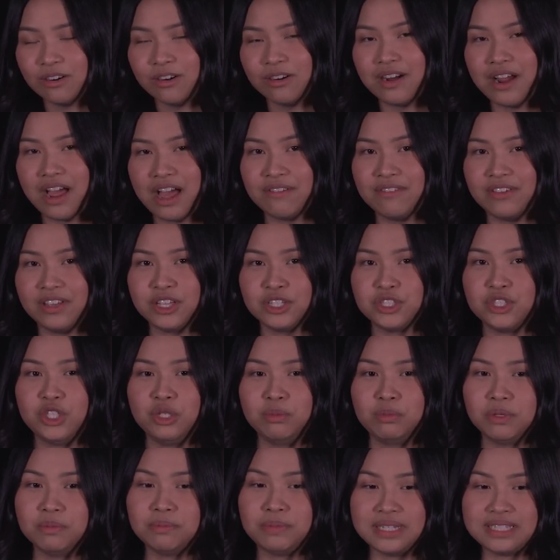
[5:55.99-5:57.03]
or having a
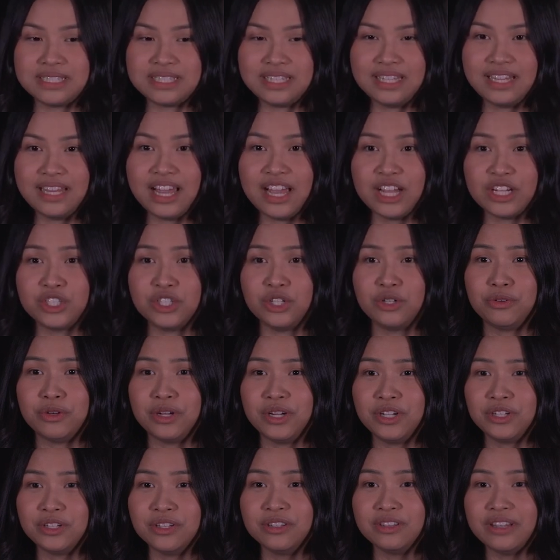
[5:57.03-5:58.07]
super busy
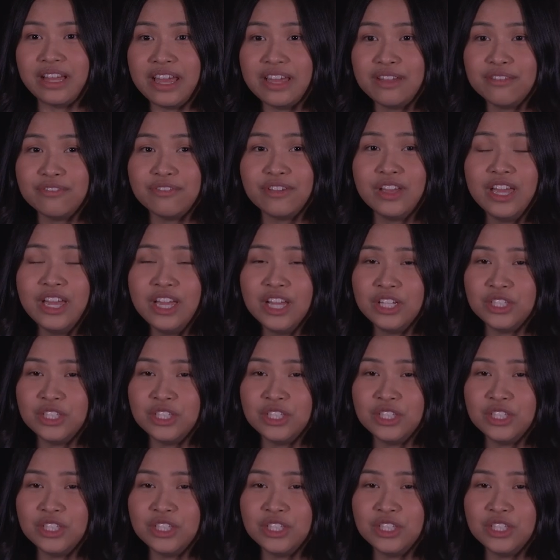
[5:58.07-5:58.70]
extracurricular life,